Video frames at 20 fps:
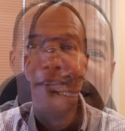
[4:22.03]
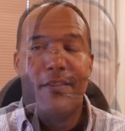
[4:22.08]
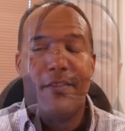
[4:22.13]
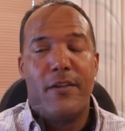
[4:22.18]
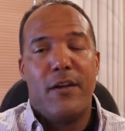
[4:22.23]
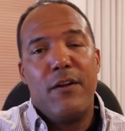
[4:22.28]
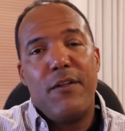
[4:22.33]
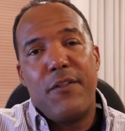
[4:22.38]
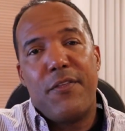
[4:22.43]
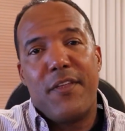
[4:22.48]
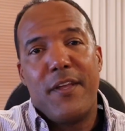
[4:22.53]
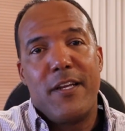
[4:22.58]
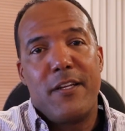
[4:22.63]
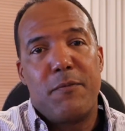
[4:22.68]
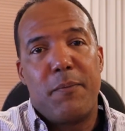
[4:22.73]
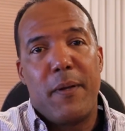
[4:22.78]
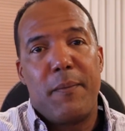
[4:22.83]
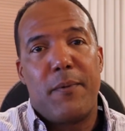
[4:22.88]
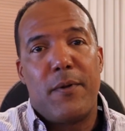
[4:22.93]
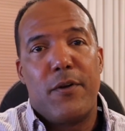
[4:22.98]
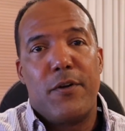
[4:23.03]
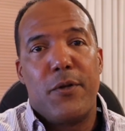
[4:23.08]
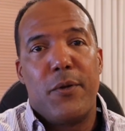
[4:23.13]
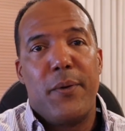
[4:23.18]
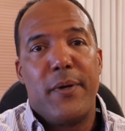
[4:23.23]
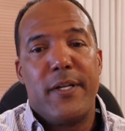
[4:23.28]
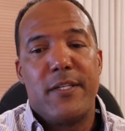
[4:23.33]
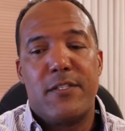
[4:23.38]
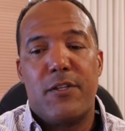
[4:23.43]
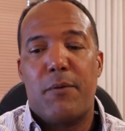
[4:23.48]
The other things people are
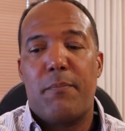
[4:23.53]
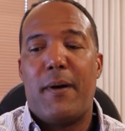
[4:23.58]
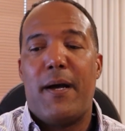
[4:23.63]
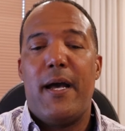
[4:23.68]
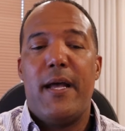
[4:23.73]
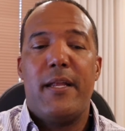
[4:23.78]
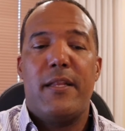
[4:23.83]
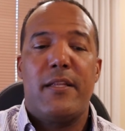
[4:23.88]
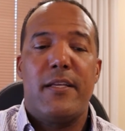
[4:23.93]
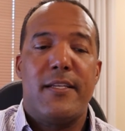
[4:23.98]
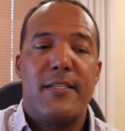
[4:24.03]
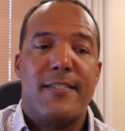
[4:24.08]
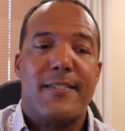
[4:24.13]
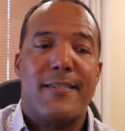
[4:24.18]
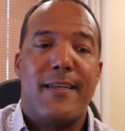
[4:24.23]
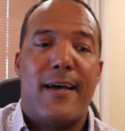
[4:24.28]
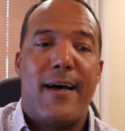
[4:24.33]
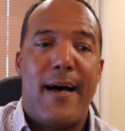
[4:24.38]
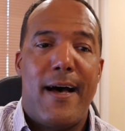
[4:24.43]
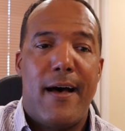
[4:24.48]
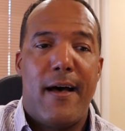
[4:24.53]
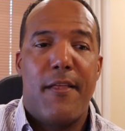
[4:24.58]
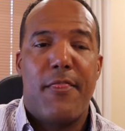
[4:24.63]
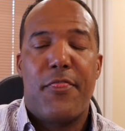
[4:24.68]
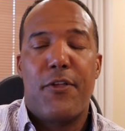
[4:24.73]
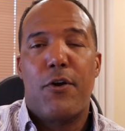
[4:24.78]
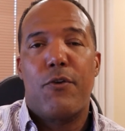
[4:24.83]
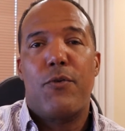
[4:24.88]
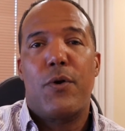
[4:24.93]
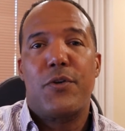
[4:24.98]
doing is they're buying these
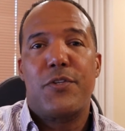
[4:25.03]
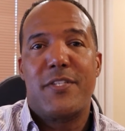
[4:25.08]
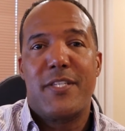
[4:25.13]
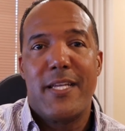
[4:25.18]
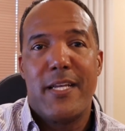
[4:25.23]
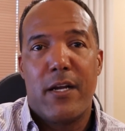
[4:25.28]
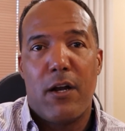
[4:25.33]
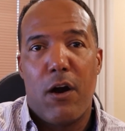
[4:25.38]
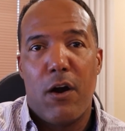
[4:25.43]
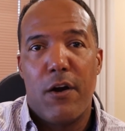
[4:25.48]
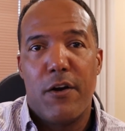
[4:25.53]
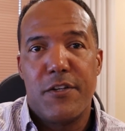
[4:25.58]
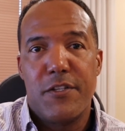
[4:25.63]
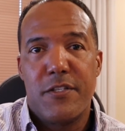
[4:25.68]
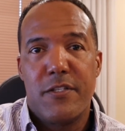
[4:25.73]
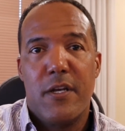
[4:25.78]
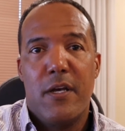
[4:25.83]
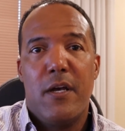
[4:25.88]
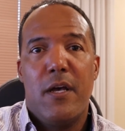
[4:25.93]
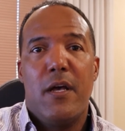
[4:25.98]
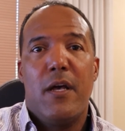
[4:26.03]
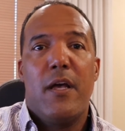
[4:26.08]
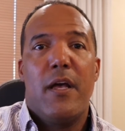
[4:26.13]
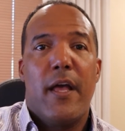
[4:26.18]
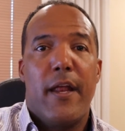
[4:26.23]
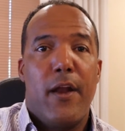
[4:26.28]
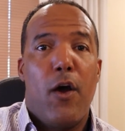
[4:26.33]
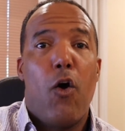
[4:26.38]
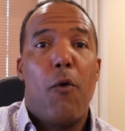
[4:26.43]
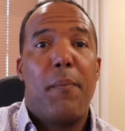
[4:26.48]
third row seat cars
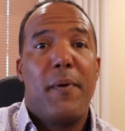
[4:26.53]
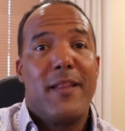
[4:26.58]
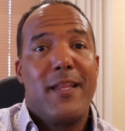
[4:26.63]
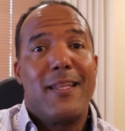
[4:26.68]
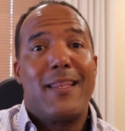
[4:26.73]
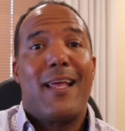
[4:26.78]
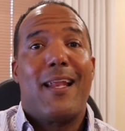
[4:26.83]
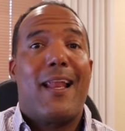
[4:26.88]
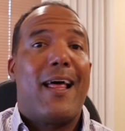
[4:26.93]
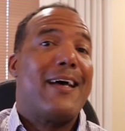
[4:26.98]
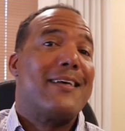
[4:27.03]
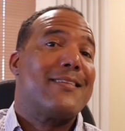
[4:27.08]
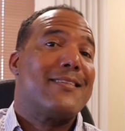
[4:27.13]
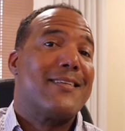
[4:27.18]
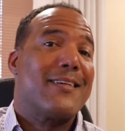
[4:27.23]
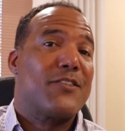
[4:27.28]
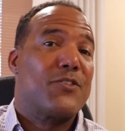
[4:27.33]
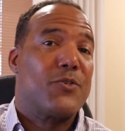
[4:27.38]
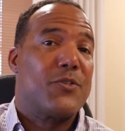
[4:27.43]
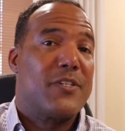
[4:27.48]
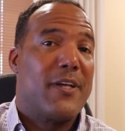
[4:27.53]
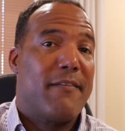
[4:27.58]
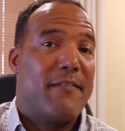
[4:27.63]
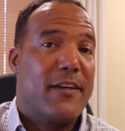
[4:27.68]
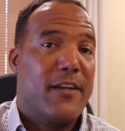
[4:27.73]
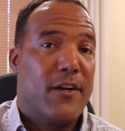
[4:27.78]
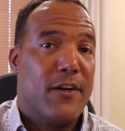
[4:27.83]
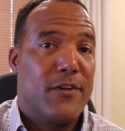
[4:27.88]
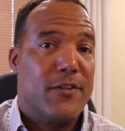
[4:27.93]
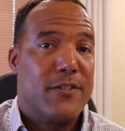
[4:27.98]
and hoping that they last 6 or
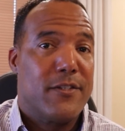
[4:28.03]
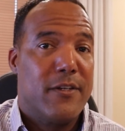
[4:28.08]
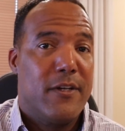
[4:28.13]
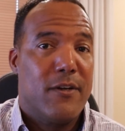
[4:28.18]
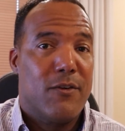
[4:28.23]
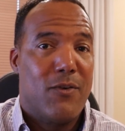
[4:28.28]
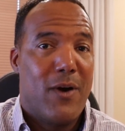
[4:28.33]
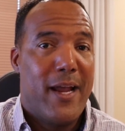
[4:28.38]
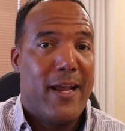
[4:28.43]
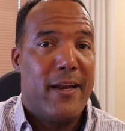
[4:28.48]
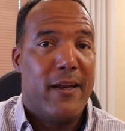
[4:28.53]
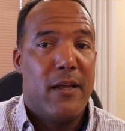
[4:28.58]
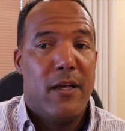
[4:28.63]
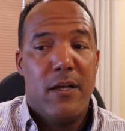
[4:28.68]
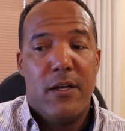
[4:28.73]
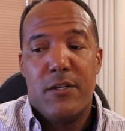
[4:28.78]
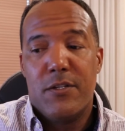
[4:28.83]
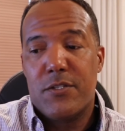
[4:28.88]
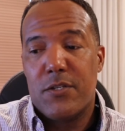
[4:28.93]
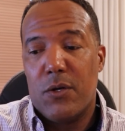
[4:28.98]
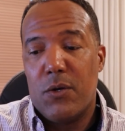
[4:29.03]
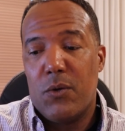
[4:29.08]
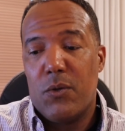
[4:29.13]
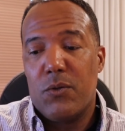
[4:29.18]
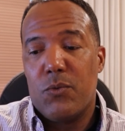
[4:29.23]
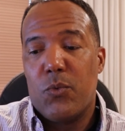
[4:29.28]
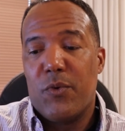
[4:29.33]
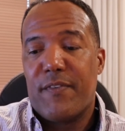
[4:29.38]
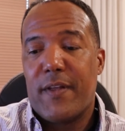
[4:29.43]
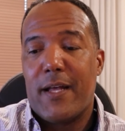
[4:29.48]
7 years, right? So
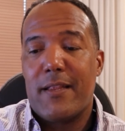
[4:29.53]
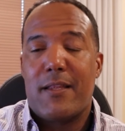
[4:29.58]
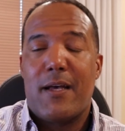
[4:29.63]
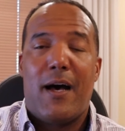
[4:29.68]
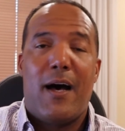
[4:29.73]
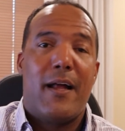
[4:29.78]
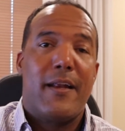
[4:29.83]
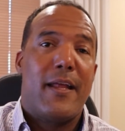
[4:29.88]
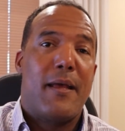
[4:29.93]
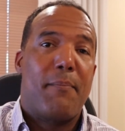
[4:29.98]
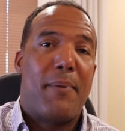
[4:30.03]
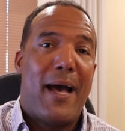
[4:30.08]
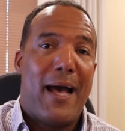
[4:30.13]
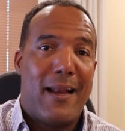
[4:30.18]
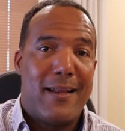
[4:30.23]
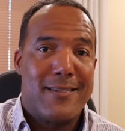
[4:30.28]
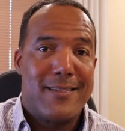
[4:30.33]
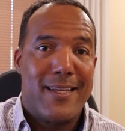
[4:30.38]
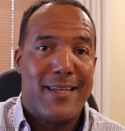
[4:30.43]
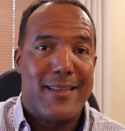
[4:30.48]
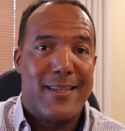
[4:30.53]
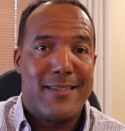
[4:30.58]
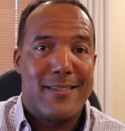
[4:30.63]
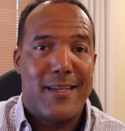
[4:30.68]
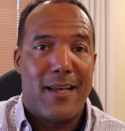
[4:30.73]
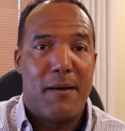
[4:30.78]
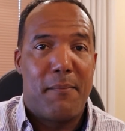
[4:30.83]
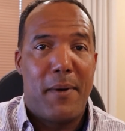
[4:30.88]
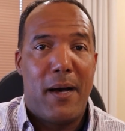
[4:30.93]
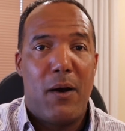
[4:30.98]
we've got the Hyundai Palisade that's
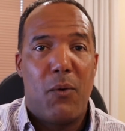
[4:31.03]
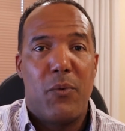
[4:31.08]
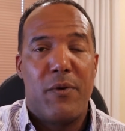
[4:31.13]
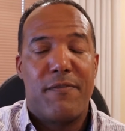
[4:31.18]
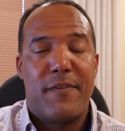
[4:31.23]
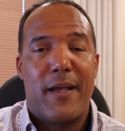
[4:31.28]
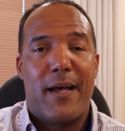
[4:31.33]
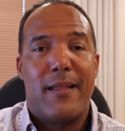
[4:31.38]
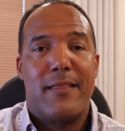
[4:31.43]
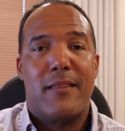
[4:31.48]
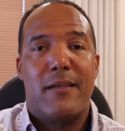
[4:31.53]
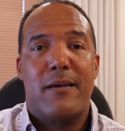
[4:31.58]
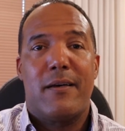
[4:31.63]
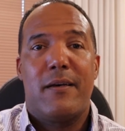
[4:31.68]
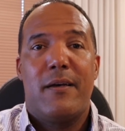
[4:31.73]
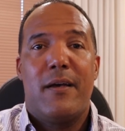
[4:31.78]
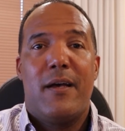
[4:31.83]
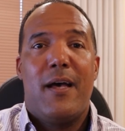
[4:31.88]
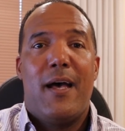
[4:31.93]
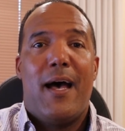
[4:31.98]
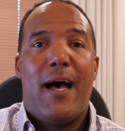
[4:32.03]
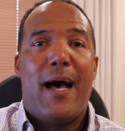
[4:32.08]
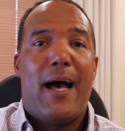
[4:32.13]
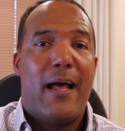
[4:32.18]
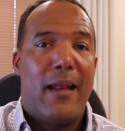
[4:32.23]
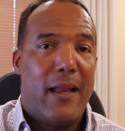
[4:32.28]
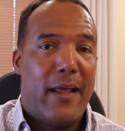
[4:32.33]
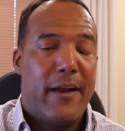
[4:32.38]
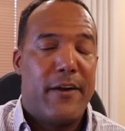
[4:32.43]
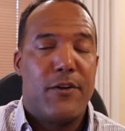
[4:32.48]
come out. We've got the
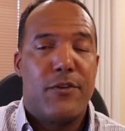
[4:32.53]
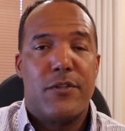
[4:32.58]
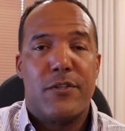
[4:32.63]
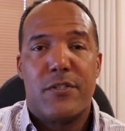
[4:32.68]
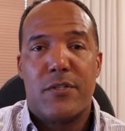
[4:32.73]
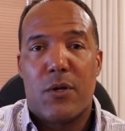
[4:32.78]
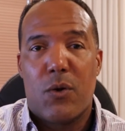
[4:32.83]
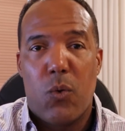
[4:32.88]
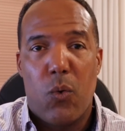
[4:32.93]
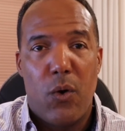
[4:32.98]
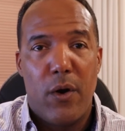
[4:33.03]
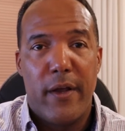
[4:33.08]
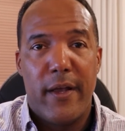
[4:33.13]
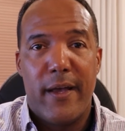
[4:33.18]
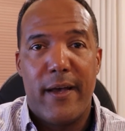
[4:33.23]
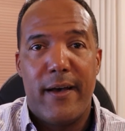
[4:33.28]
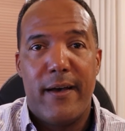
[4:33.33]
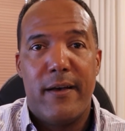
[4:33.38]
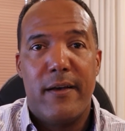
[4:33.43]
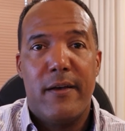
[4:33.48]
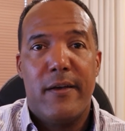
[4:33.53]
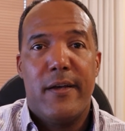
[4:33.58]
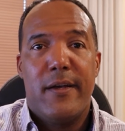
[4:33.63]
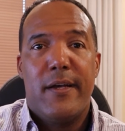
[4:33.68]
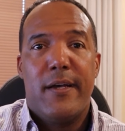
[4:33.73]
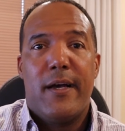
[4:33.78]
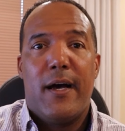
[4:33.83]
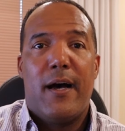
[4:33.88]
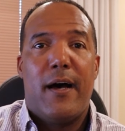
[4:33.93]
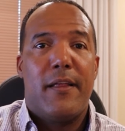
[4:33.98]
Highlander, the Sequoia,
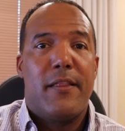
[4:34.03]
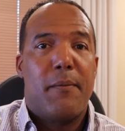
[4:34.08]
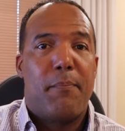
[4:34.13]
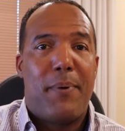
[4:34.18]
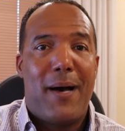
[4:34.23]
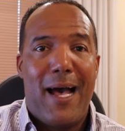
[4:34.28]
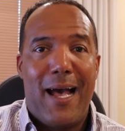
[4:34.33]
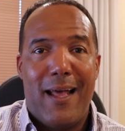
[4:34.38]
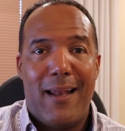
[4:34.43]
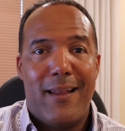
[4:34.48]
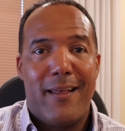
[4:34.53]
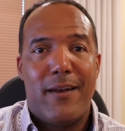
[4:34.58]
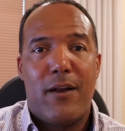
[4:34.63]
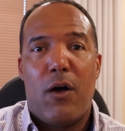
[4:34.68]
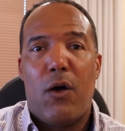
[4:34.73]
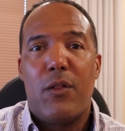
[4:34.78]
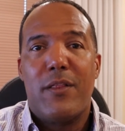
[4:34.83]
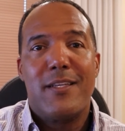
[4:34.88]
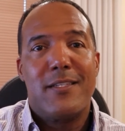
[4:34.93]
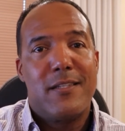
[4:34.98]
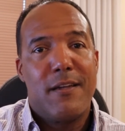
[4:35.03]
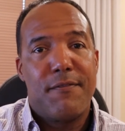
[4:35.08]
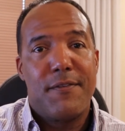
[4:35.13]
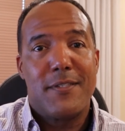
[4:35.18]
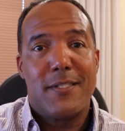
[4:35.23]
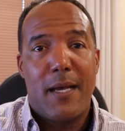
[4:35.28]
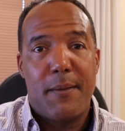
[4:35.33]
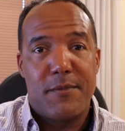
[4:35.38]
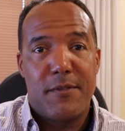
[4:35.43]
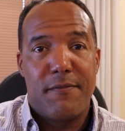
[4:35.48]
the Pilot, all these
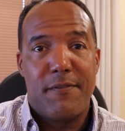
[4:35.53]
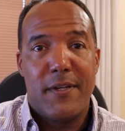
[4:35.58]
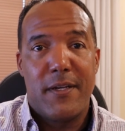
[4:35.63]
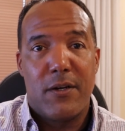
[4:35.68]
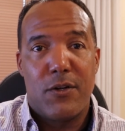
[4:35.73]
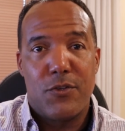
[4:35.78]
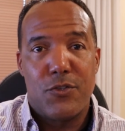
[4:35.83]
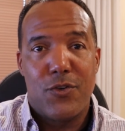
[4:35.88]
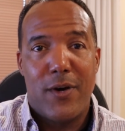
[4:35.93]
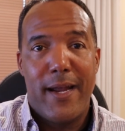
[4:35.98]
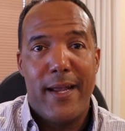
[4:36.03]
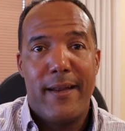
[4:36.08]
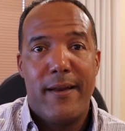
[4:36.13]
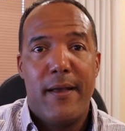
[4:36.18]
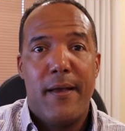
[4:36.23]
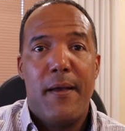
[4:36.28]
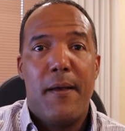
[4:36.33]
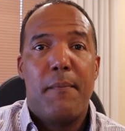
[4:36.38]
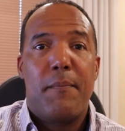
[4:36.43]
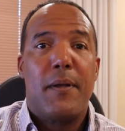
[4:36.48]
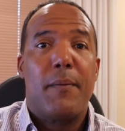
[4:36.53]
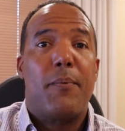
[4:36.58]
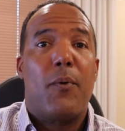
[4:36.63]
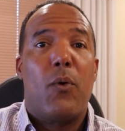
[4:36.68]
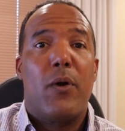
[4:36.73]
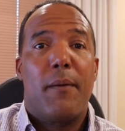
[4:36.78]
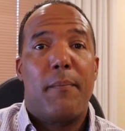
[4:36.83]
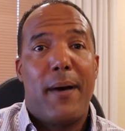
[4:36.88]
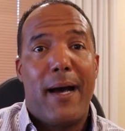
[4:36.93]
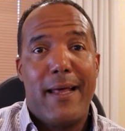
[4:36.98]
different types of vehicles, right? People
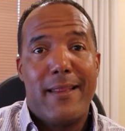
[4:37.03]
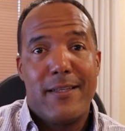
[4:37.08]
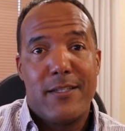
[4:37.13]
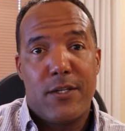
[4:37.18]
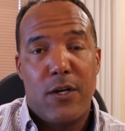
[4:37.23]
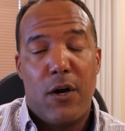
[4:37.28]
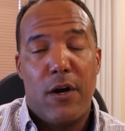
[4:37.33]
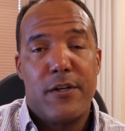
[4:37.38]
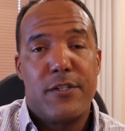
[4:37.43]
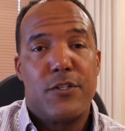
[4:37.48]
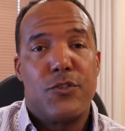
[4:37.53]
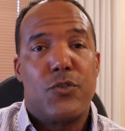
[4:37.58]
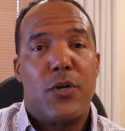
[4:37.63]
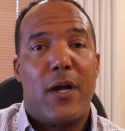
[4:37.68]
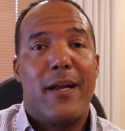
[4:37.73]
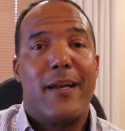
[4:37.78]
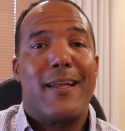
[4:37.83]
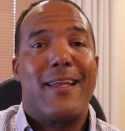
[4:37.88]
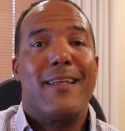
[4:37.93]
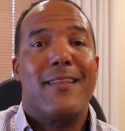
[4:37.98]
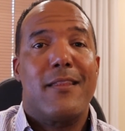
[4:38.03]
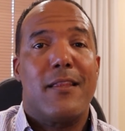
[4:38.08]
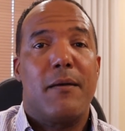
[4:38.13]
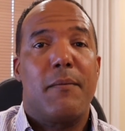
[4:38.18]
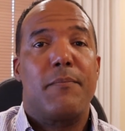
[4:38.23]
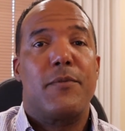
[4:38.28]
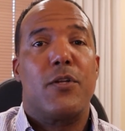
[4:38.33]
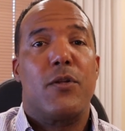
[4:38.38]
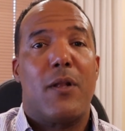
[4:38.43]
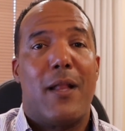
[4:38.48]
want to buy these cars and try to get
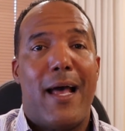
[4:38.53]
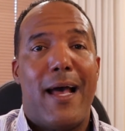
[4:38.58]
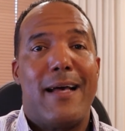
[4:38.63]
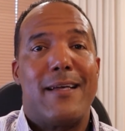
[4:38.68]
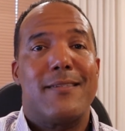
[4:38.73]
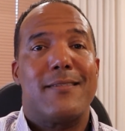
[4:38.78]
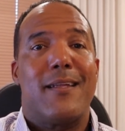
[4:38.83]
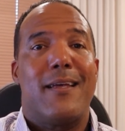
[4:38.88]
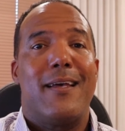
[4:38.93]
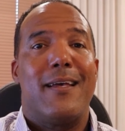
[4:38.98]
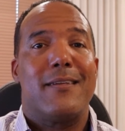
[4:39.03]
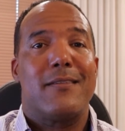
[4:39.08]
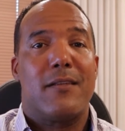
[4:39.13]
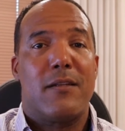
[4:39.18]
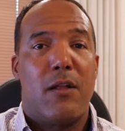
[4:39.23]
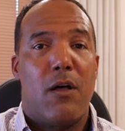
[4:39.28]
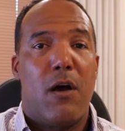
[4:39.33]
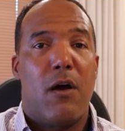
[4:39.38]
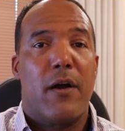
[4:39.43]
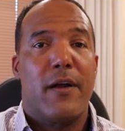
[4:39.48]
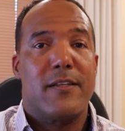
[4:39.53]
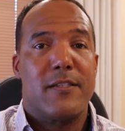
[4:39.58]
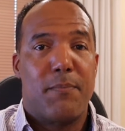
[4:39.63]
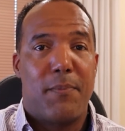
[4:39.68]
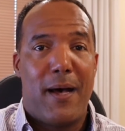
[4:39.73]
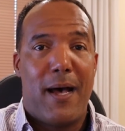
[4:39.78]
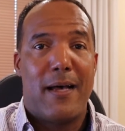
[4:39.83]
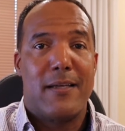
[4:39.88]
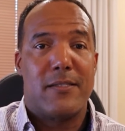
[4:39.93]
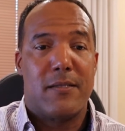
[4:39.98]
them to last as long as
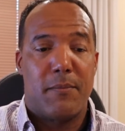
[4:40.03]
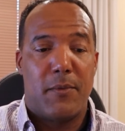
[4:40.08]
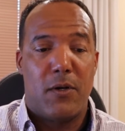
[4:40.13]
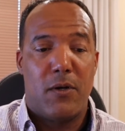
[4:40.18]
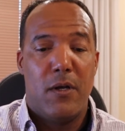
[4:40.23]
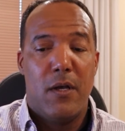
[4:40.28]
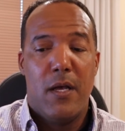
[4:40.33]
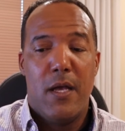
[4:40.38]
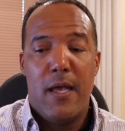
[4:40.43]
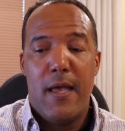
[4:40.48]
possible.